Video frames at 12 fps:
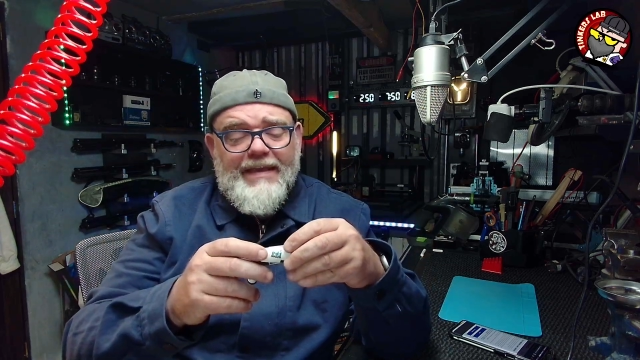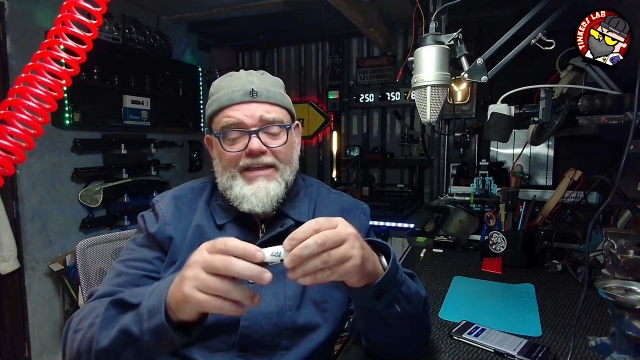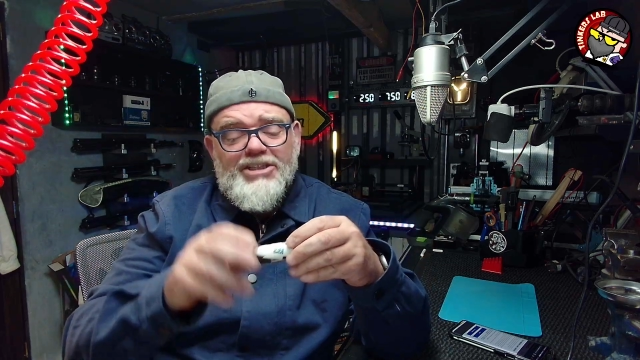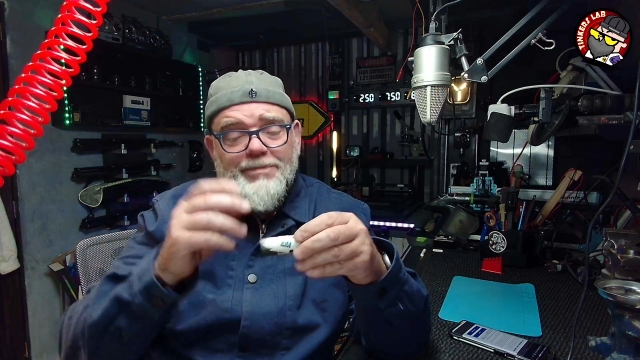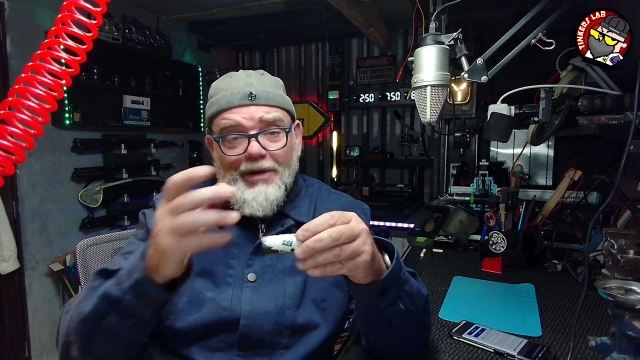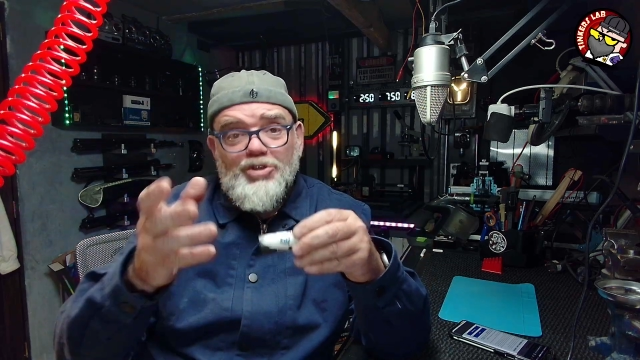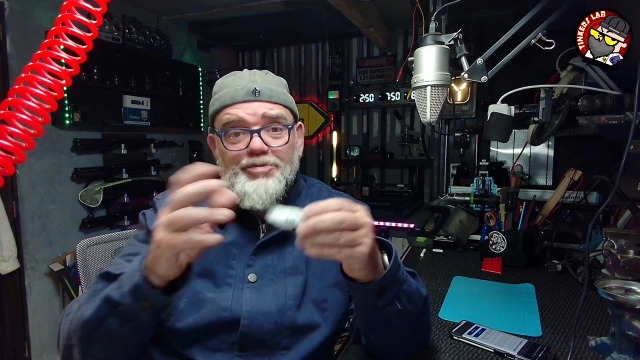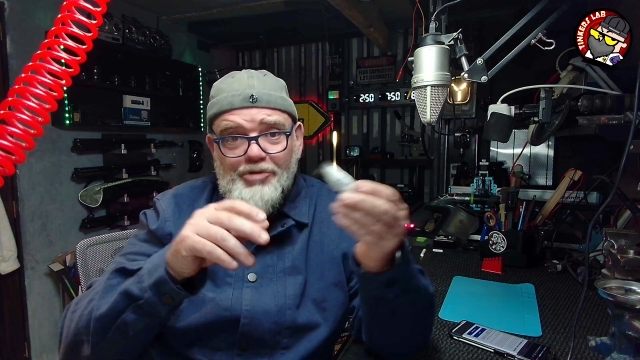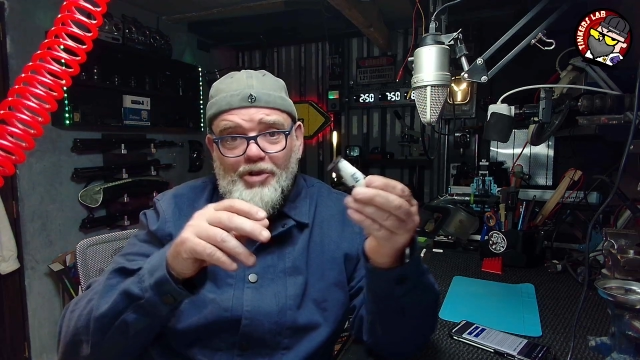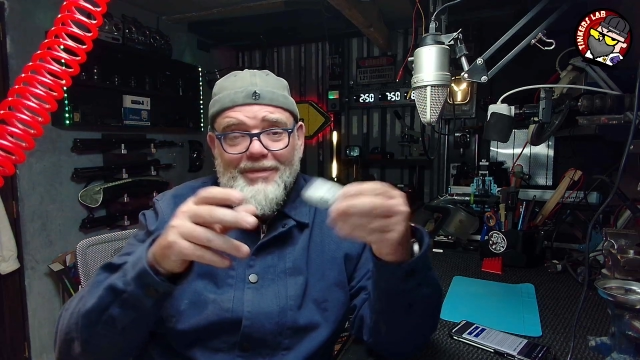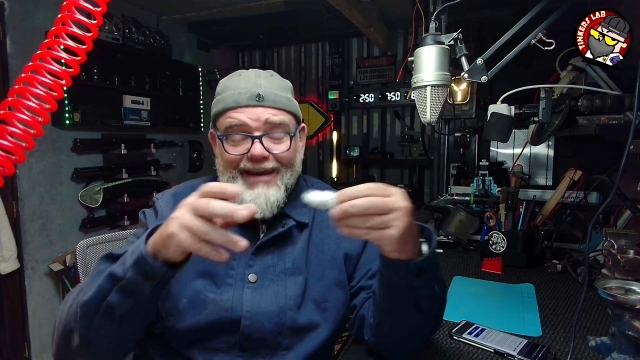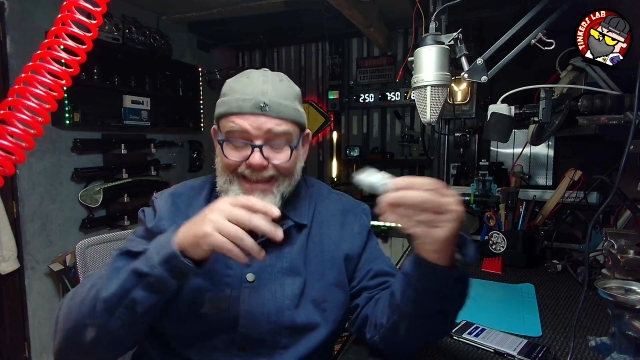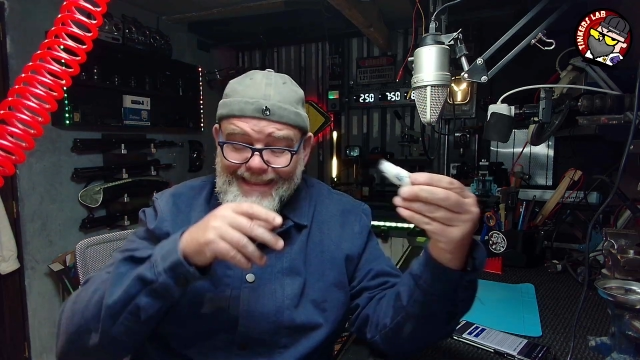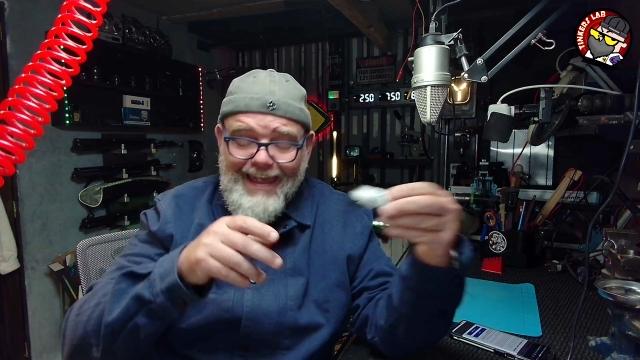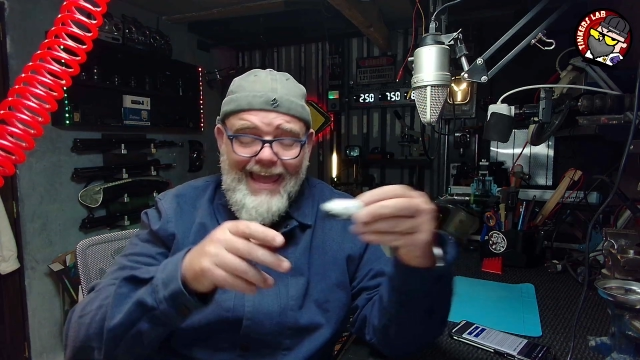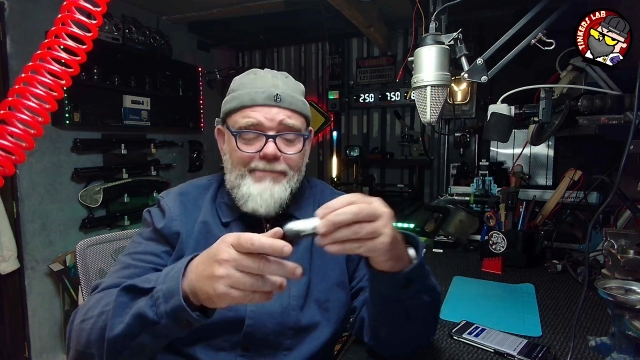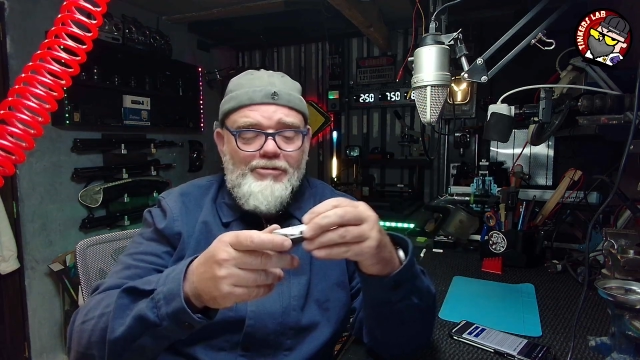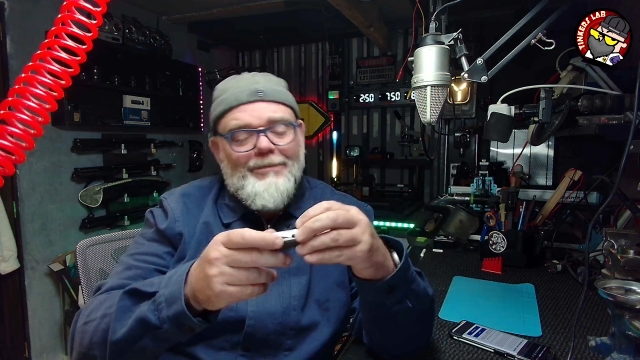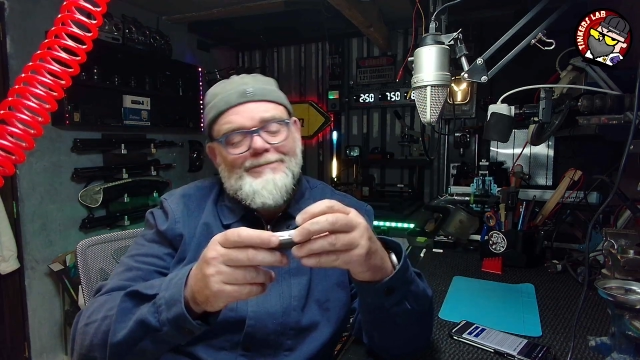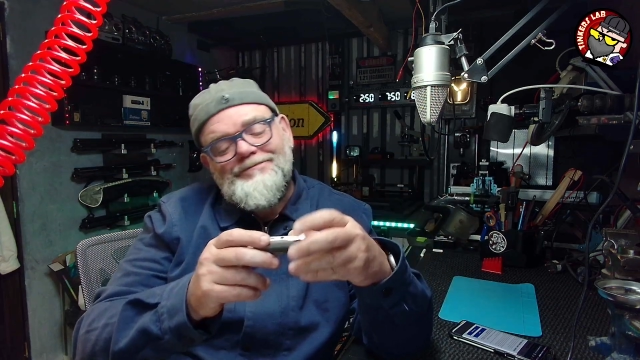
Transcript: exposed properly in the camera.